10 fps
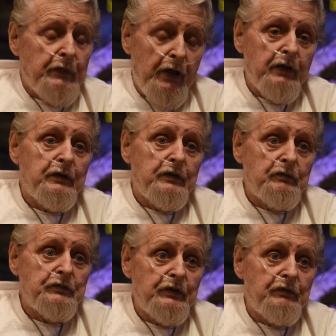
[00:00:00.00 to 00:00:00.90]
yeah, it
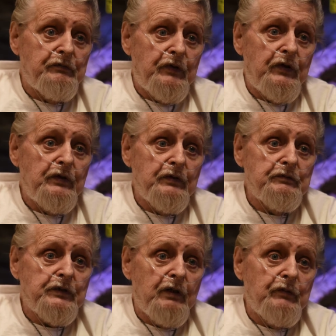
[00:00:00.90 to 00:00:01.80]
was in the fall. It
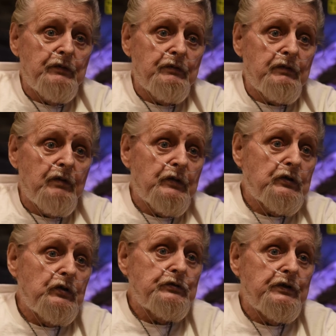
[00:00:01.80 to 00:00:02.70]
was coming
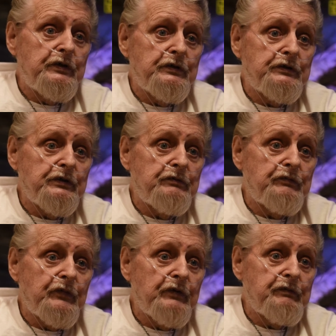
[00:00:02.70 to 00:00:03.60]
close to deer season
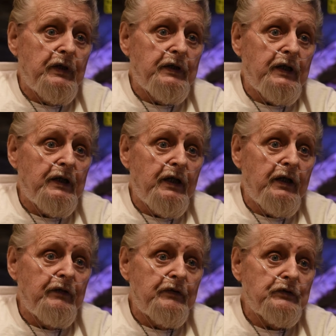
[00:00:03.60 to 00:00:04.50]
before he finally got it
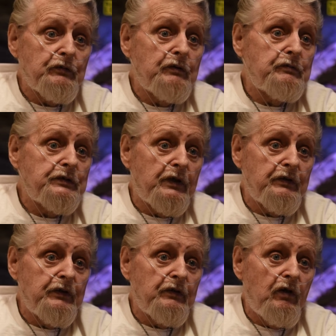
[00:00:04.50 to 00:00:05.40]
out of there, so it was
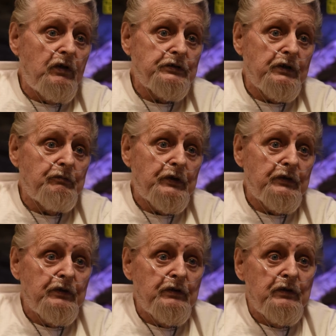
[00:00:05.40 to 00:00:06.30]
under there all summer.
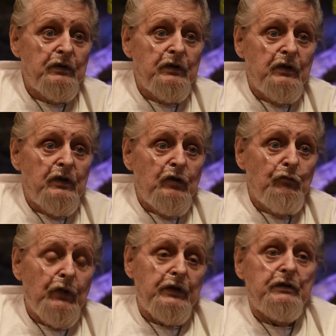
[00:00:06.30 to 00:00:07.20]

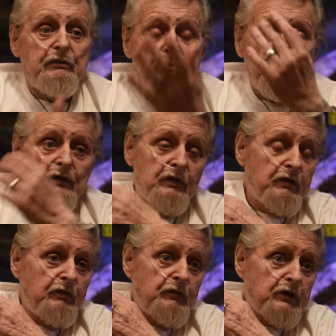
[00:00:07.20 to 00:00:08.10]
But, you know,
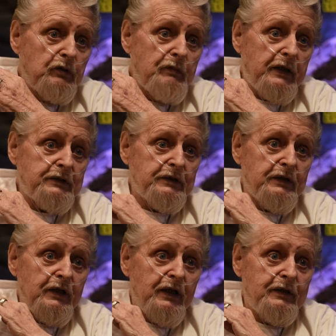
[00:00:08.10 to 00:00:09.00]
he wouldn't go back to the
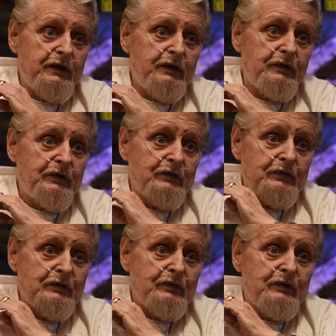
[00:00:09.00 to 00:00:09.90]
guy neither.
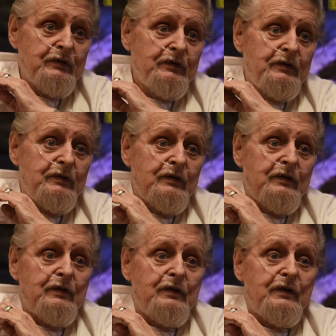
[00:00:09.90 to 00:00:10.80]

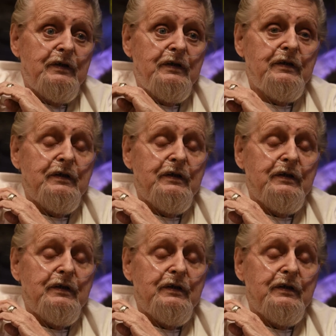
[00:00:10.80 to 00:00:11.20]
And